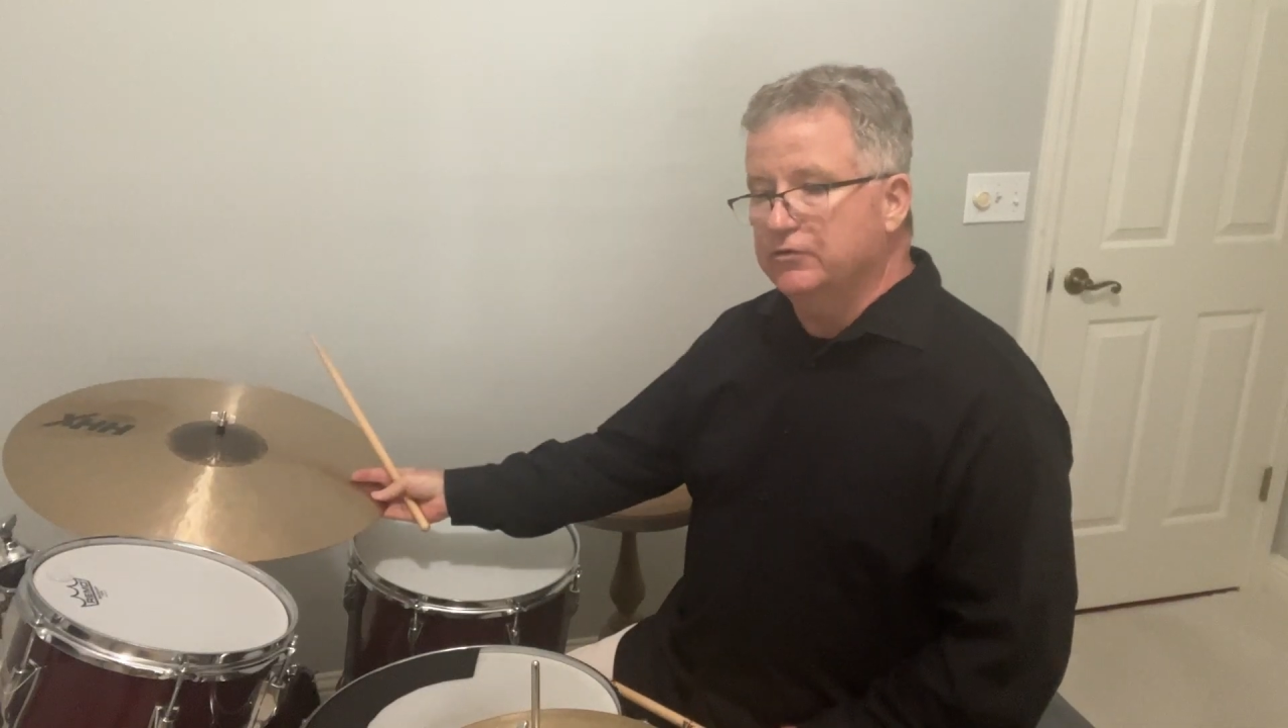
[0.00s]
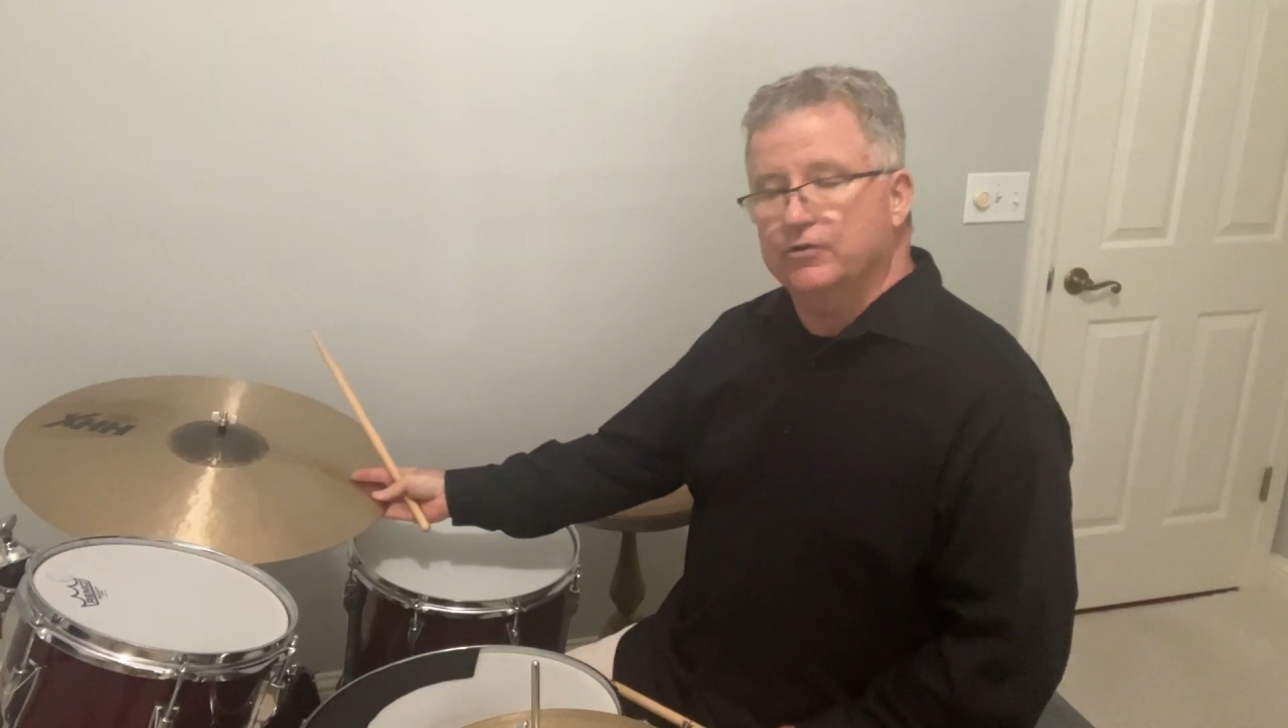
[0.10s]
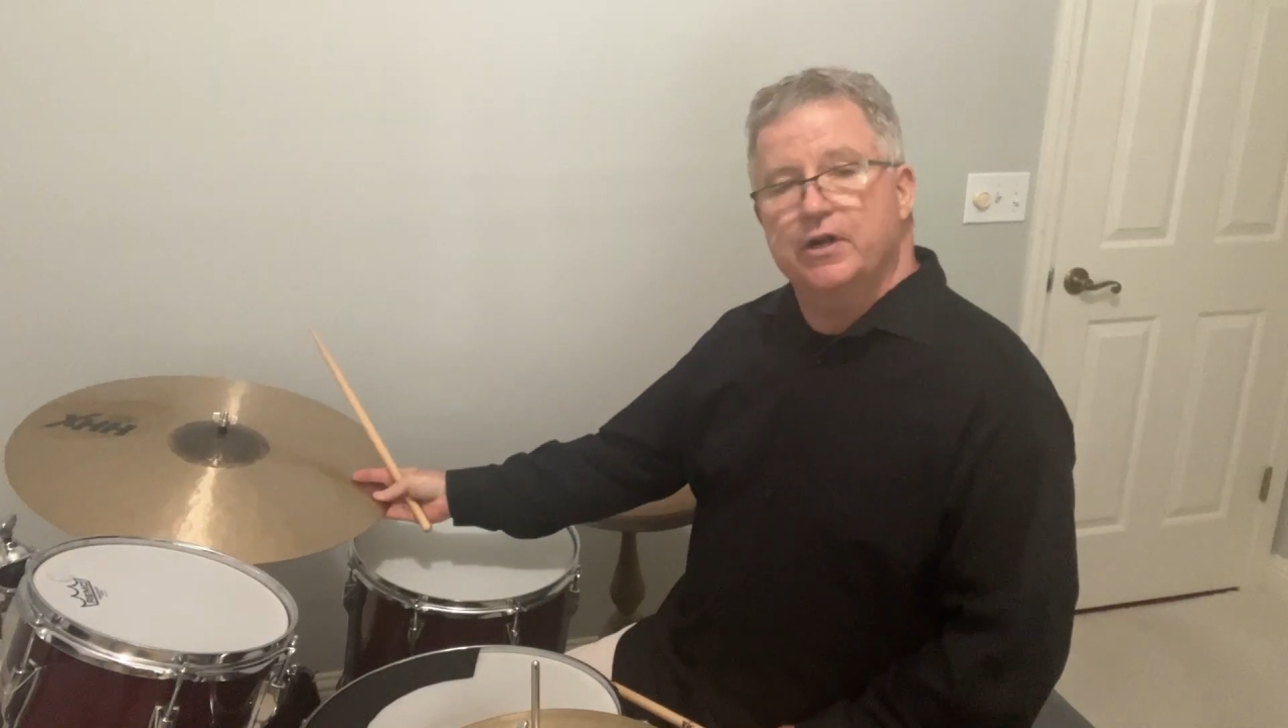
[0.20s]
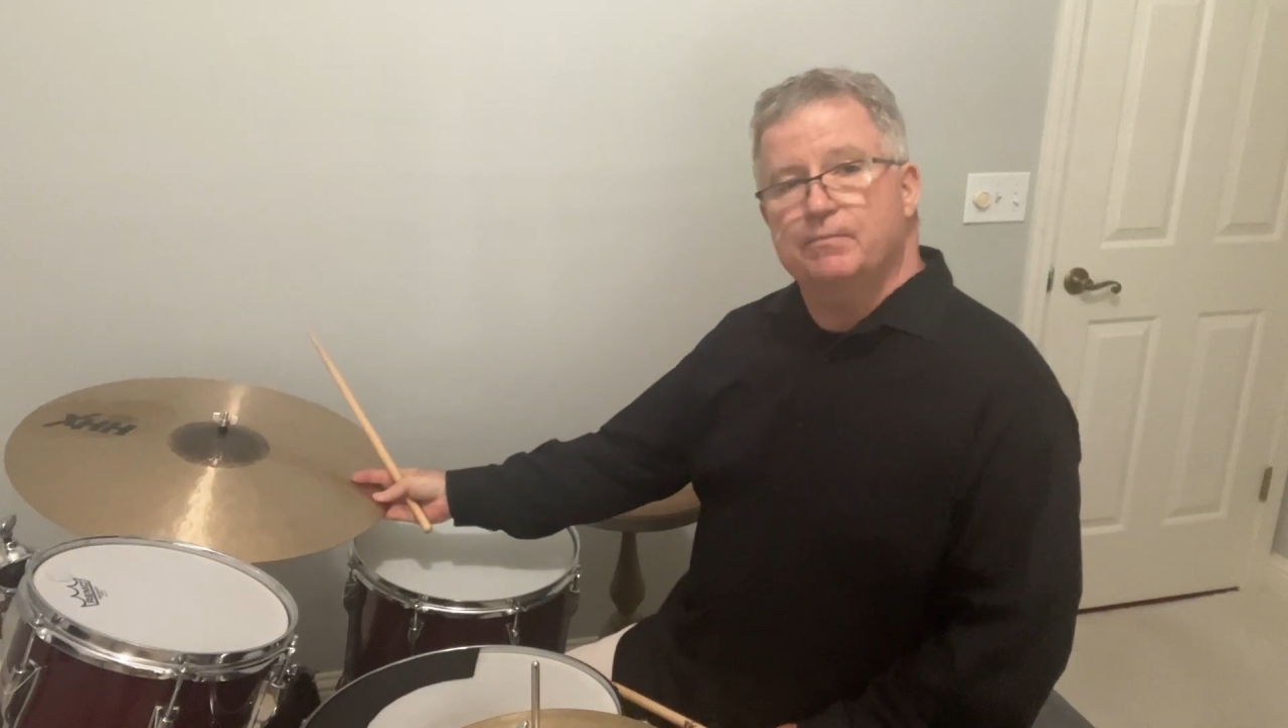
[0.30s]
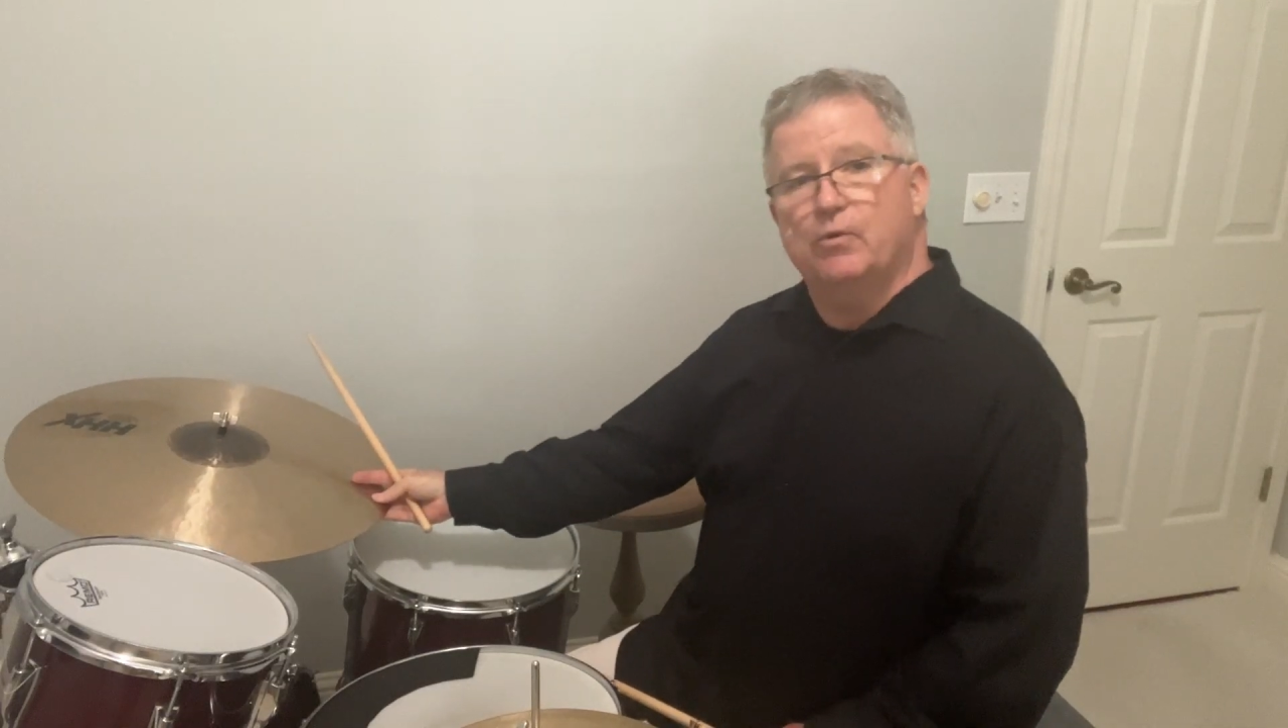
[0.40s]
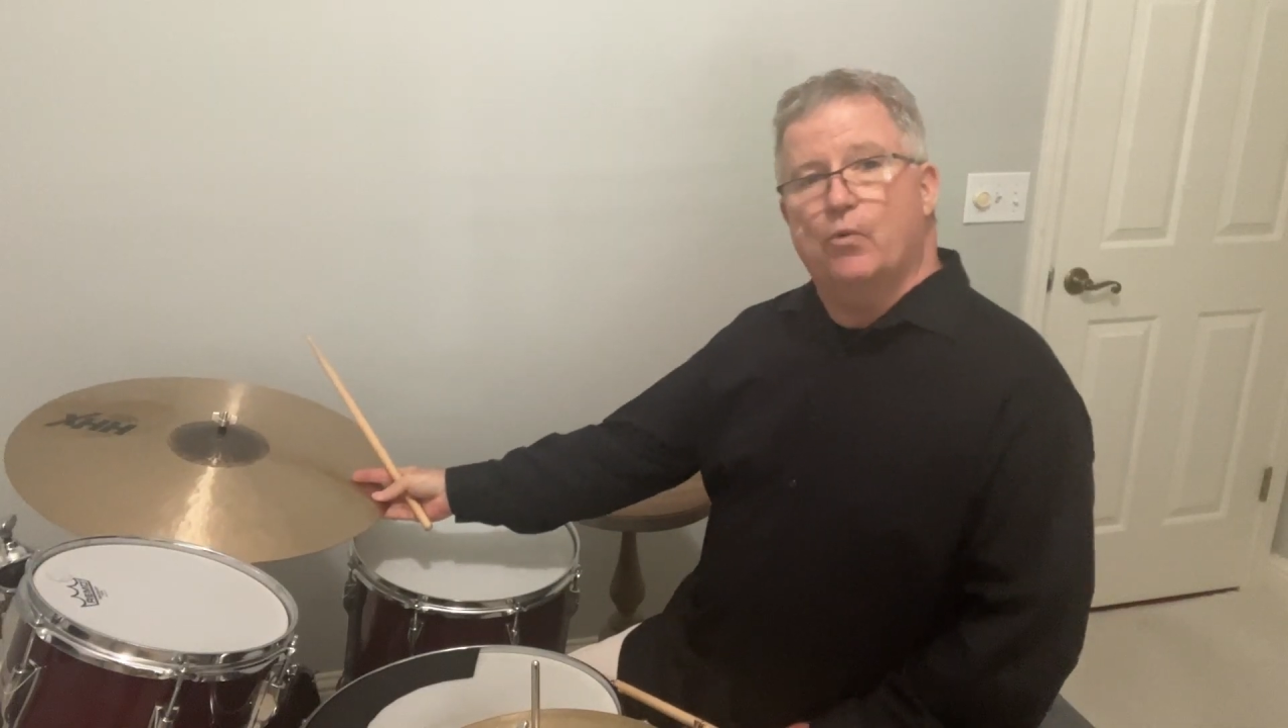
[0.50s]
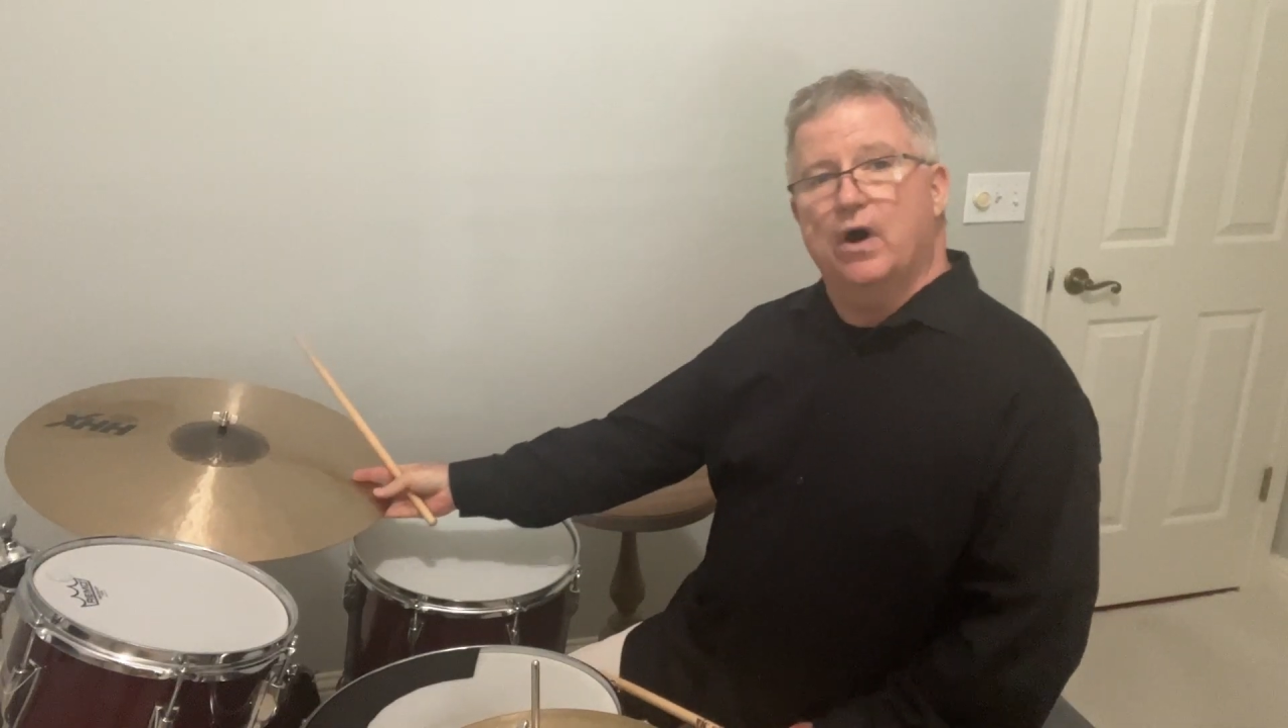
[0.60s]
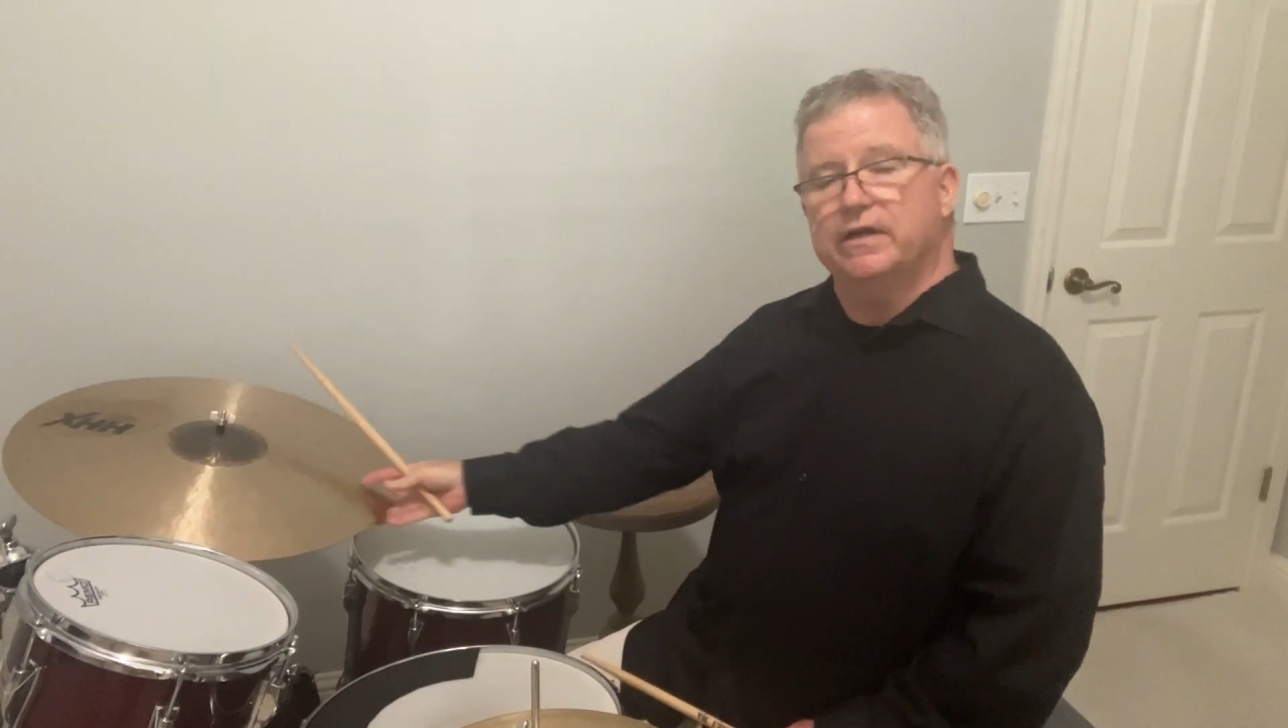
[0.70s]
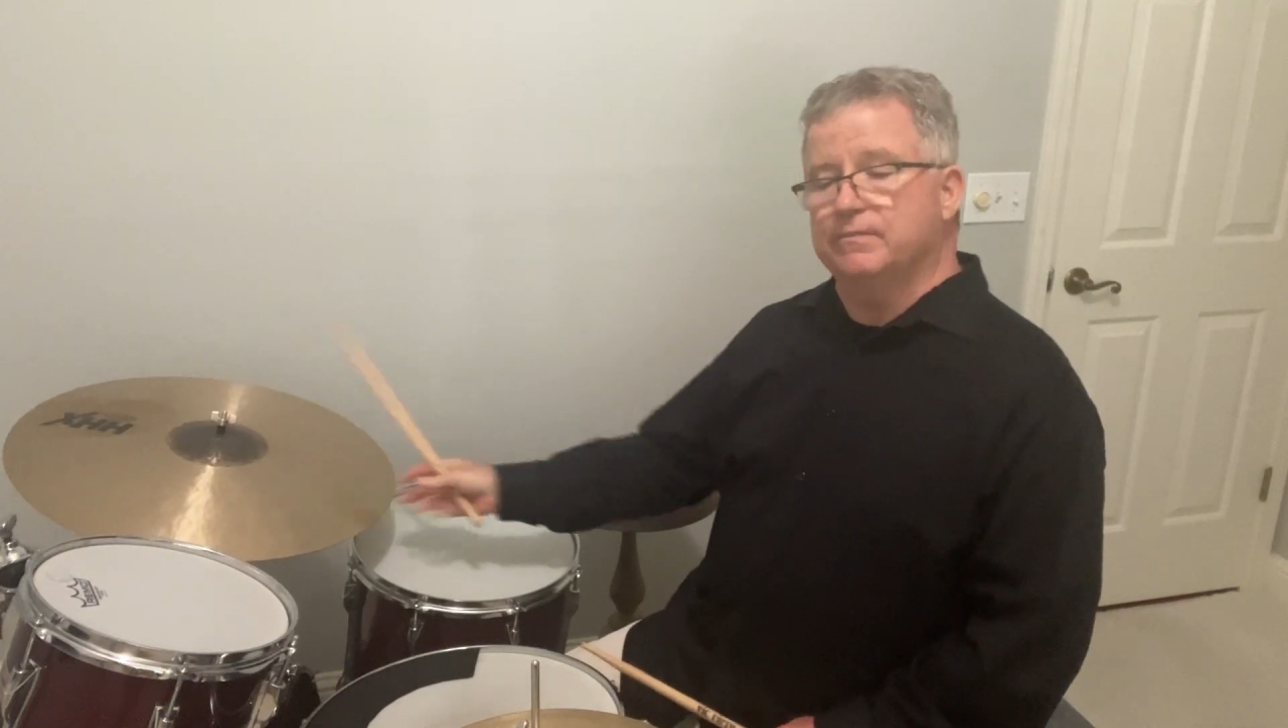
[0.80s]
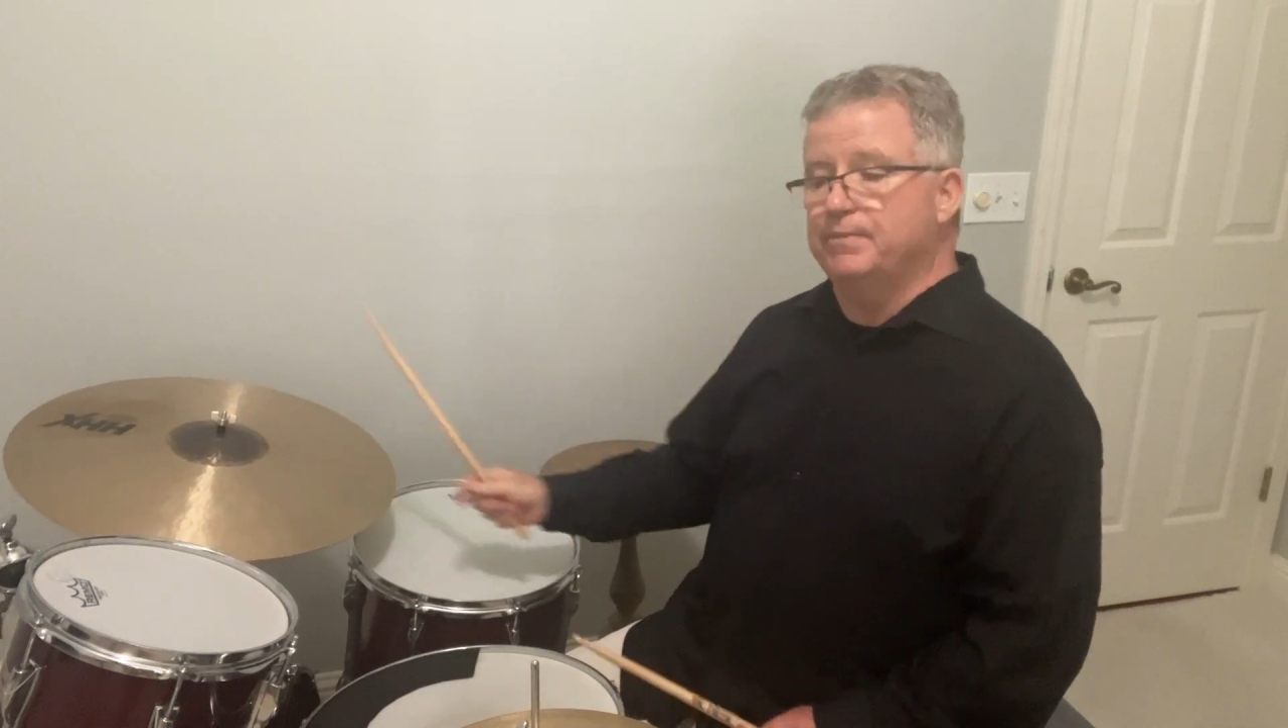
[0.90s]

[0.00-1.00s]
So number 1 on